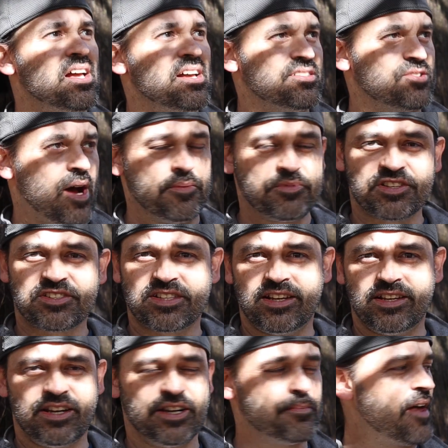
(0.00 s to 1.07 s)
So I'm just
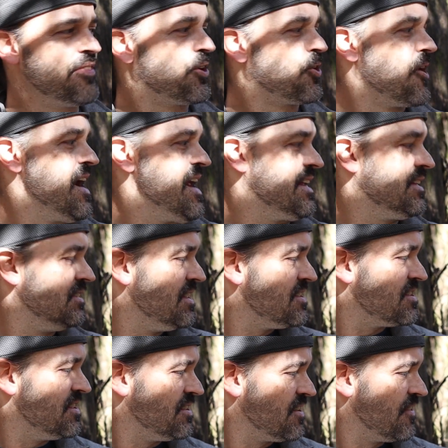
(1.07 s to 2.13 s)
sitting here by the creek
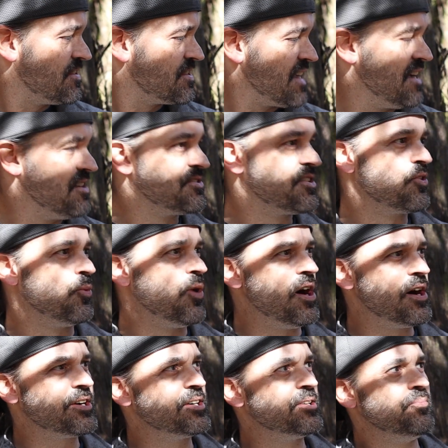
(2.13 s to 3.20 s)
listening to the sounds of the
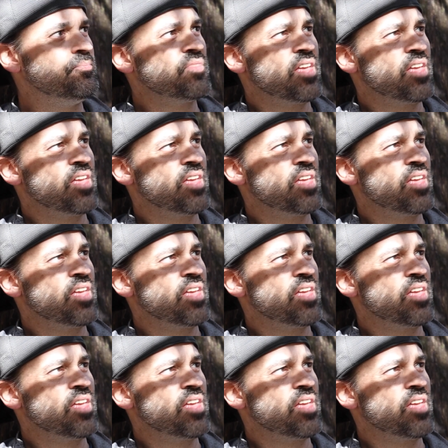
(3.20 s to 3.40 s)
water.